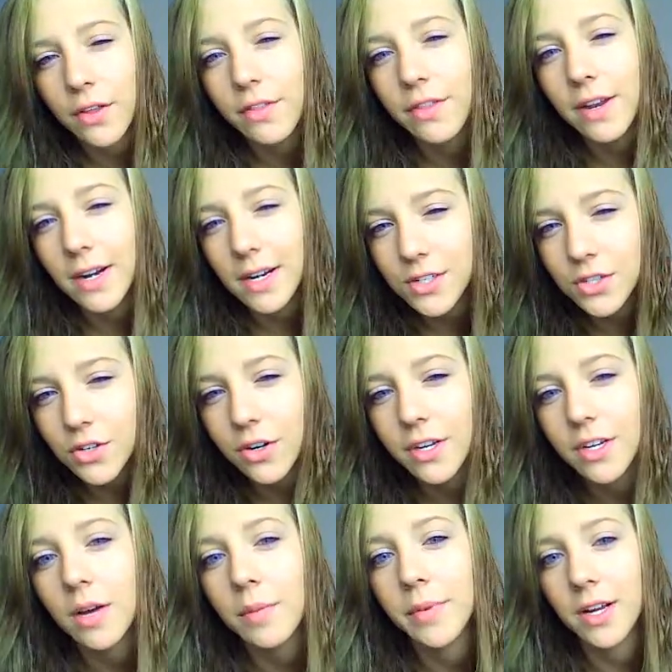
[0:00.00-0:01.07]
Then I
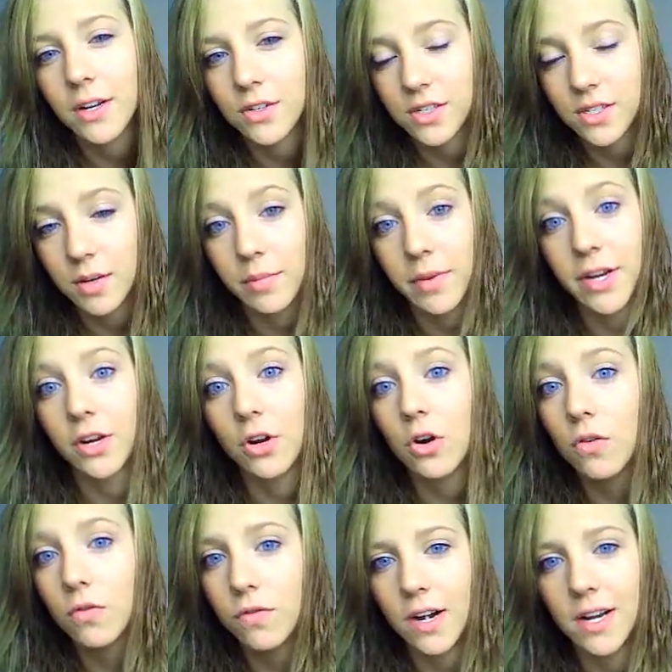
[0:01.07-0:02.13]
started coming out to some of my
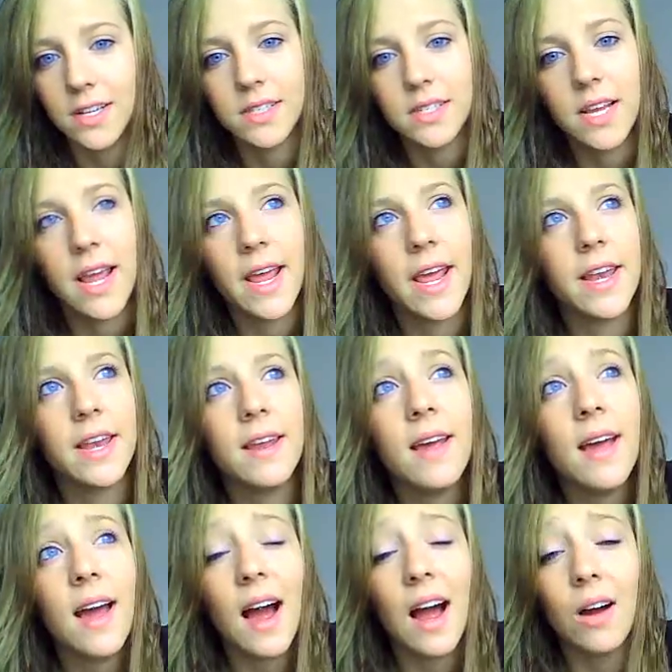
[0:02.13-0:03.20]
girlfriends, and
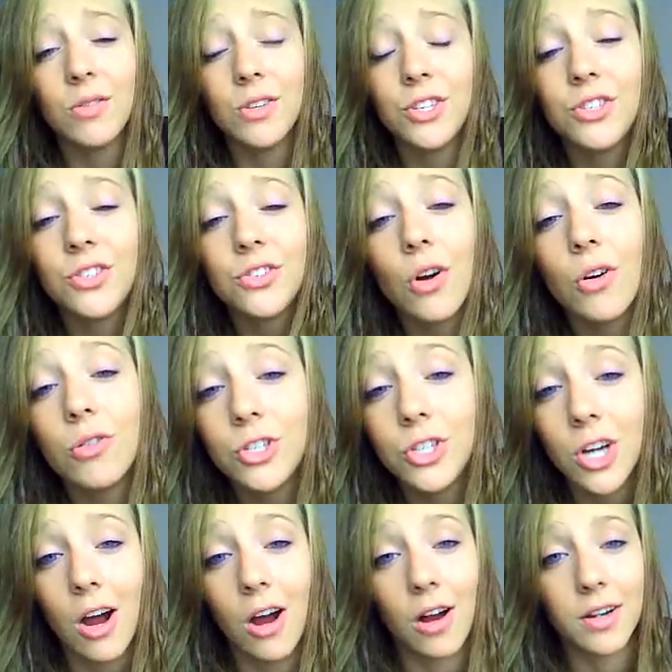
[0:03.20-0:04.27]
I was so
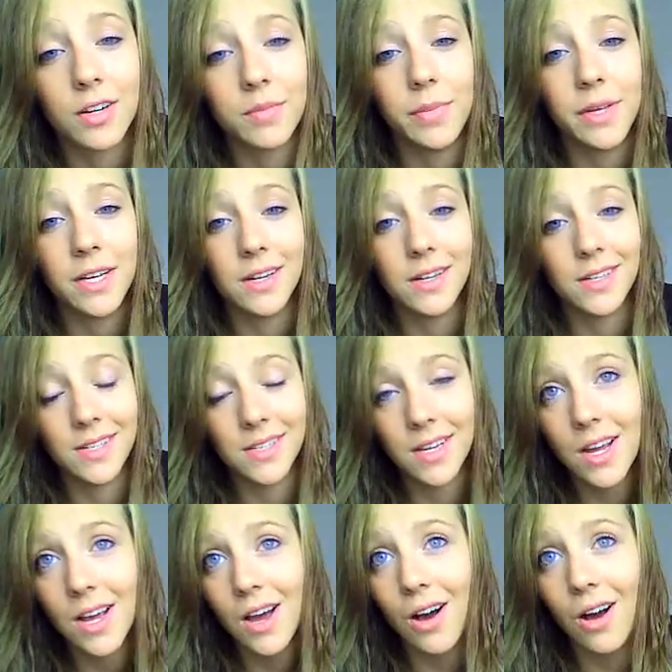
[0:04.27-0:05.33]
shocked because
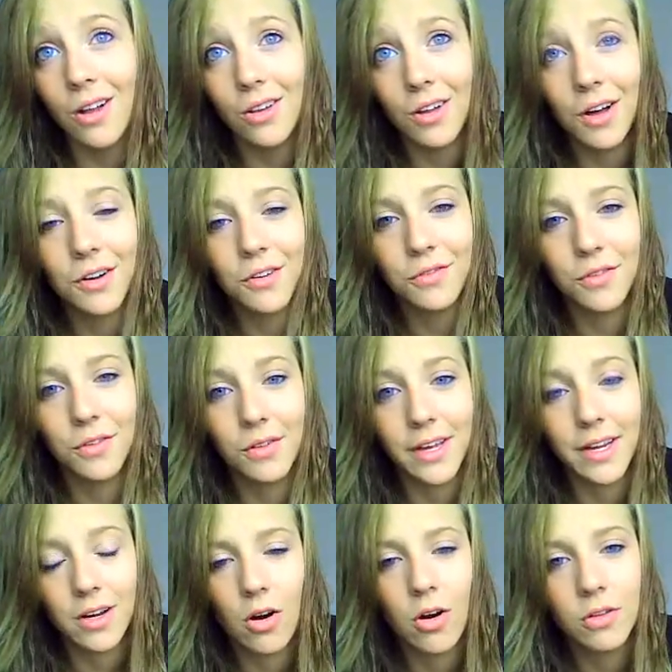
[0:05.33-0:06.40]
a lot of them,
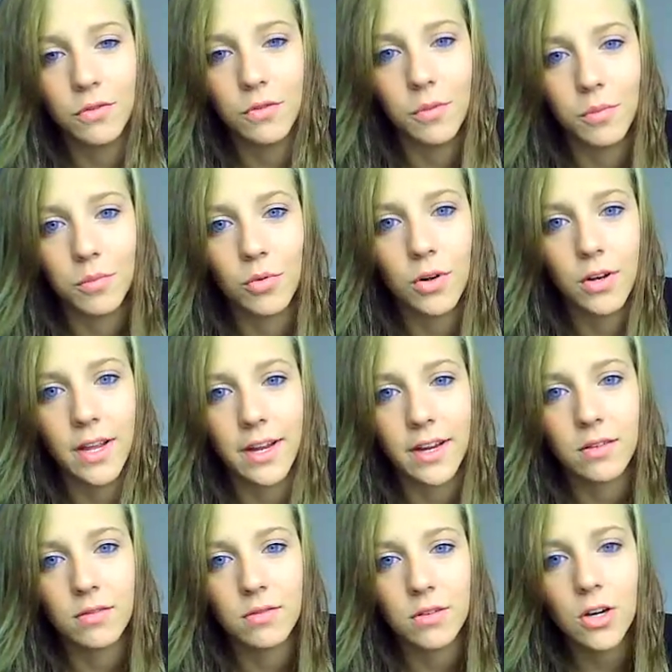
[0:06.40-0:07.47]
like all of them, were like,
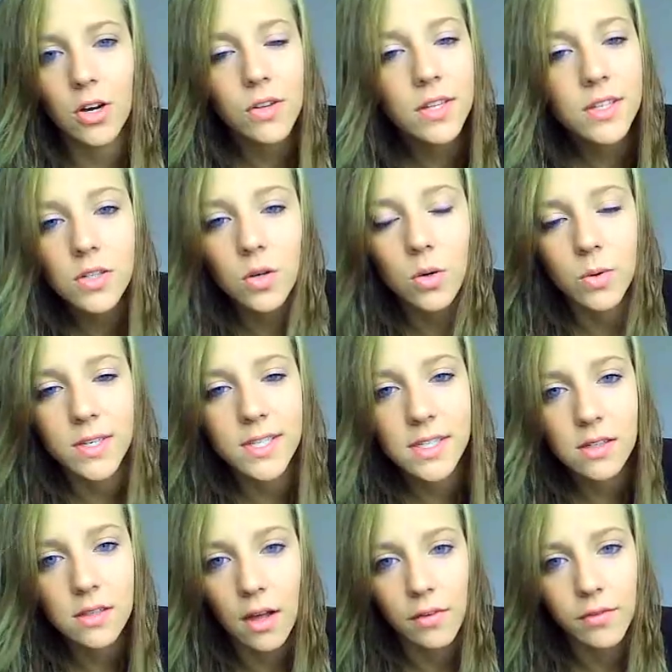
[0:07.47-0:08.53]
"Oh, that's cool. We
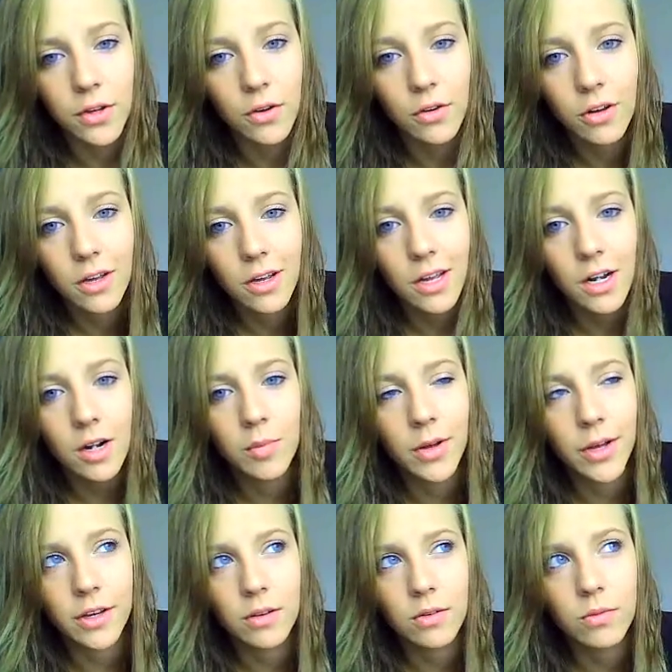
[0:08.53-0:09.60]
still love you." And I'm
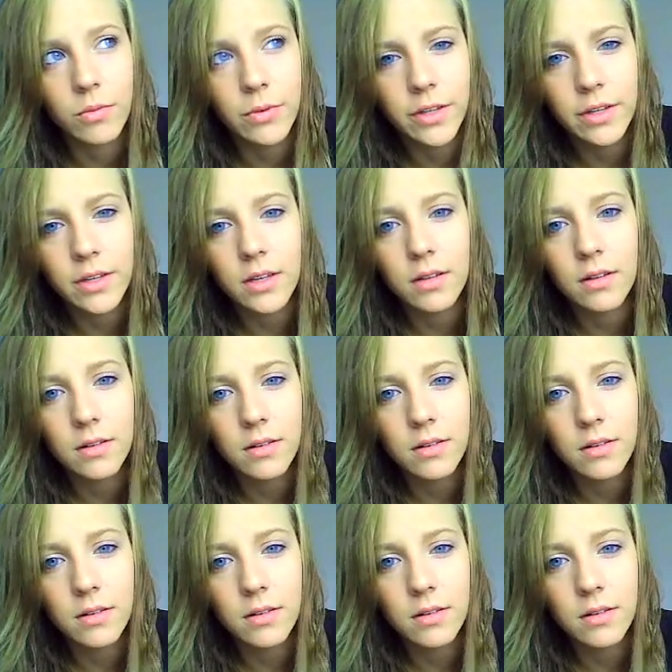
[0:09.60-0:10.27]
like, "Really?